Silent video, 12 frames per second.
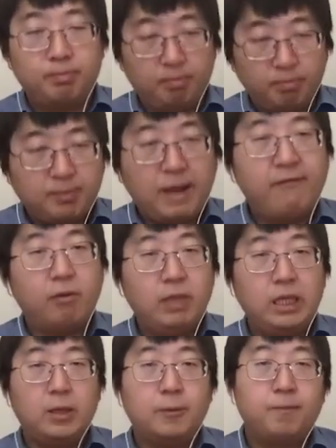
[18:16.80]
spend for
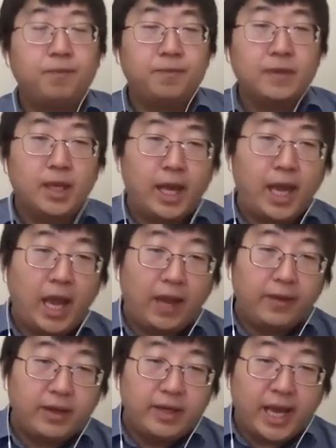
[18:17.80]
me.
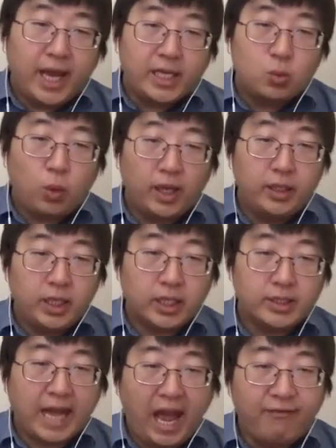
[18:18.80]
And the next one is
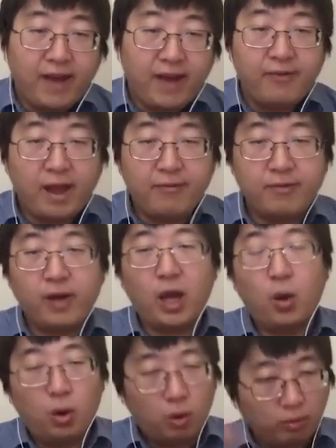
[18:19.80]
FFFF,
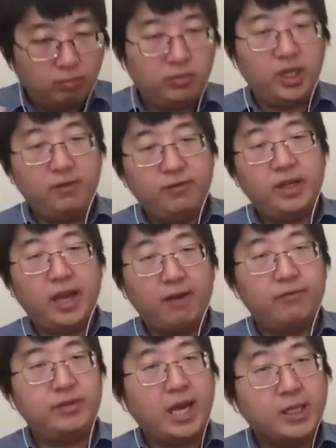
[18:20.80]
infinite F.
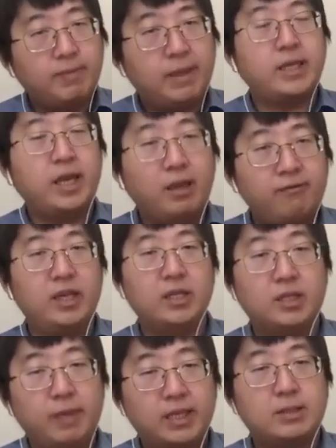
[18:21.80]
That is basically infinite.
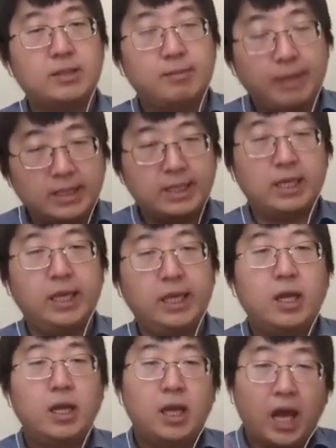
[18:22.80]
Basically,
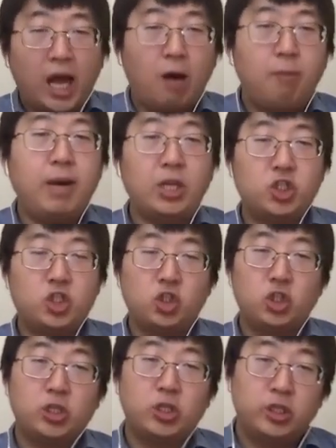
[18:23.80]
how much
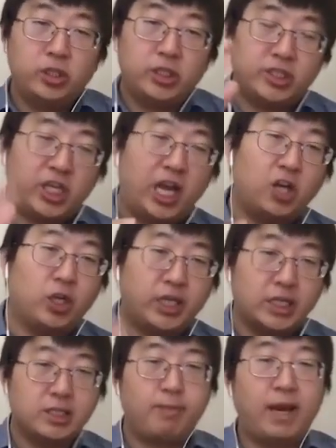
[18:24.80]
this contract can
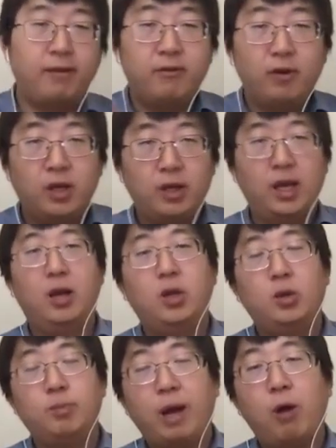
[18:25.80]
spend
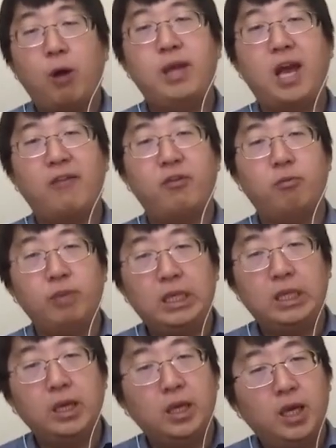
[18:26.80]
on behalf of
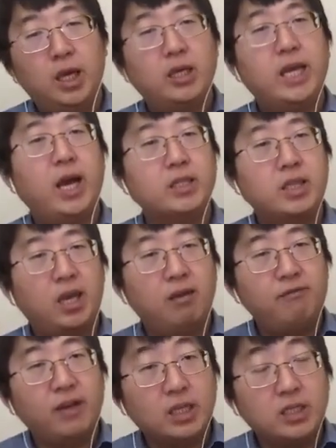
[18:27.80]
me, that is
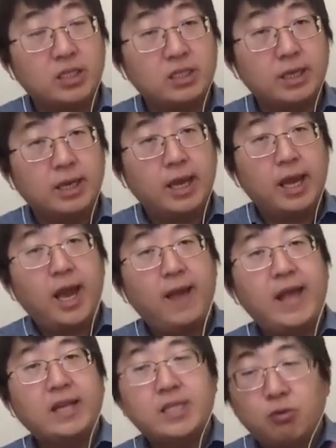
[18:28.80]
infinite. And
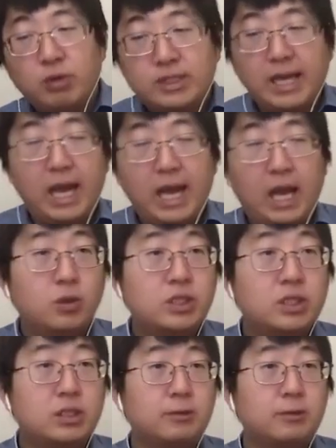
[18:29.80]
as a result,